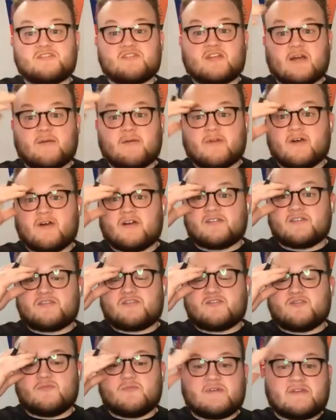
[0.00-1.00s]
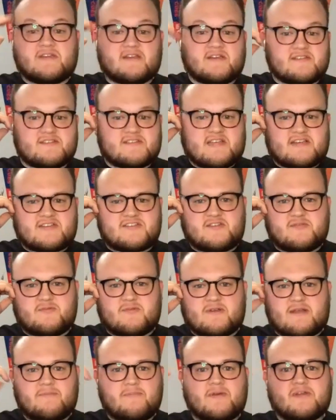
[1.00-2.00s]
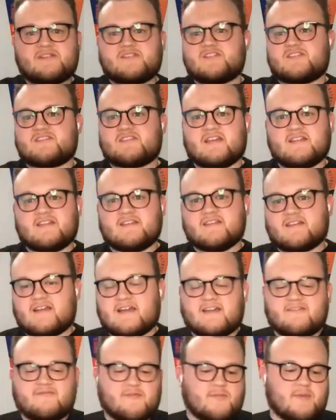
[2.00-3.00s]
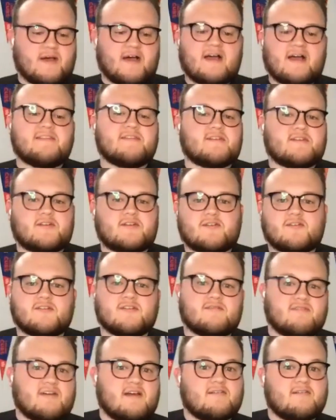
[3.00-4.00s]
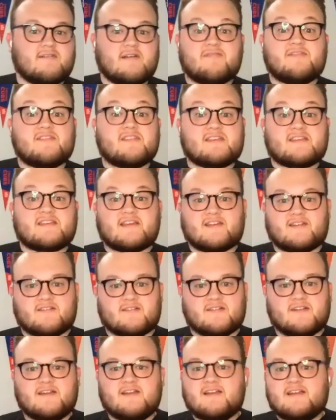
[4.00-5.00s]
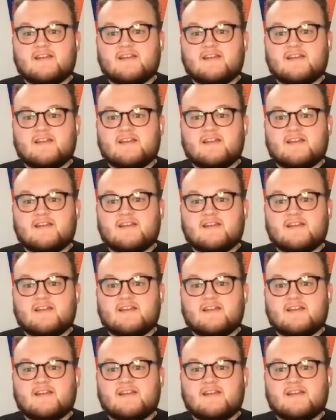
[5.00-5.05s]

you coming on too, because actually when I pitched this idea, kind of a behind the curtain of how Roughing the Kicker,